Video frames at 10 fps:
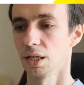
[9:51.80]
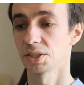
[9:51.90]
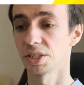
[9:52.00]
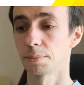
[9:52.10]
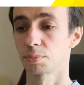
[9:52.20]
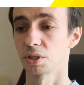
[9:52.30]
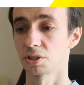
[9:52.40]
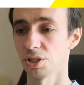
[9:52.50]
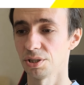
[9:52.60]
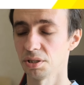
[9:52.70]
Except
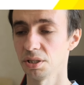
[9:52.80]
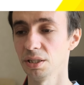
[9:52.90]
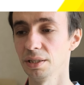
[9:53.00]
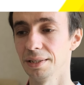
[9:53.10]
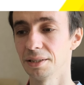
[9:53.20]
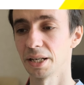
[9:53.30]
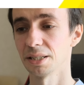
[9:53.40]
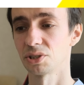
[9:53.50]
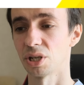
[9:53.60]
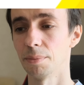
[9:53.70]
toxicity, it
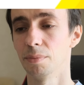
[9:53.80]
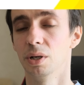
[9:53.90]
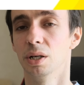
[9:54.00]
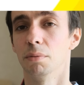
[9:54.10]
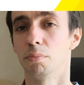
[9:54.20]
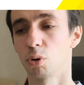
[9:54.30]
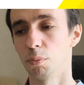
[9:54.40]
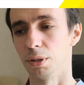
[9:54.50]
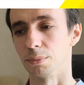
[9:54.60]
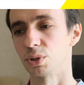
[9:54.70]
has some
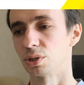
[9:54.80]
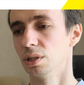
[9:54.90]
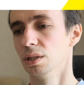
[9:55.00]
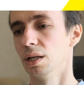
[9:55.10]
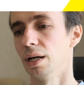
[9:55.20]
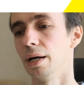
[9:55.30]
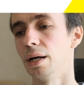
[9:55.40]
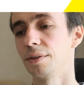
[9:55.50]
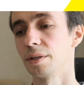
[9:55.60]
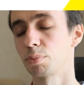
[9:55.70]
problems.
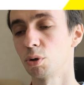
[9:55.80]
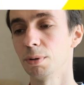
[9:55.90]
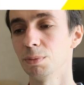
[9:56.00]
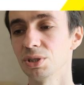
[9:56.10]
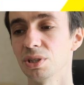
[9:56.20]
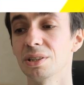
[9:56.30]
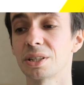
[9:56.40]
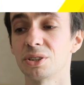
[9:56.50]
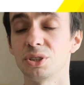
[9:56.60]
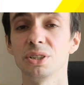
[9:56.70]
The problem is
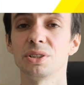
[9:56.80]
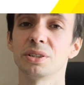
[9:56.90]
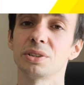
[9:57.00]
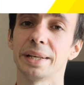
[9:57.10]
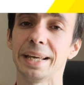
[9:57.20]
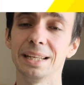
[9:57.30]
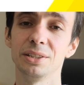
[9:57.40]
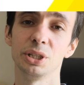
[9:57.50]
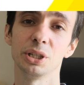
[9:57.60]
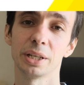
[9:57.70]
inconsistent
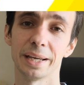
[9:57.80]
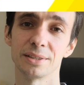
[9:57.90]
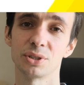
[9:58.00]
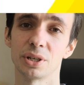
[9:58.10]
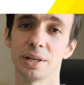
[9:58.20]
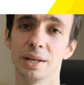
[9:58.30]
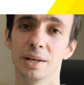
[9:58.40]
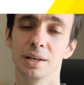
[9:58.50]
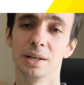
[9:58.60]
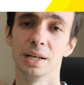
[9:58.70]
anti-cancer
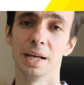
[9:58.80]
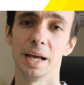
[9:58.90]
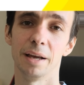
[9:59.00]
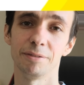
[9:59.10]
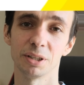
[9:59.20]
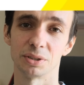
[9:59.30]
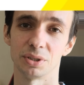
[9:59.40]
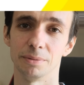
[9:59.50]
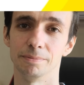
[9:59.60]
efficacy,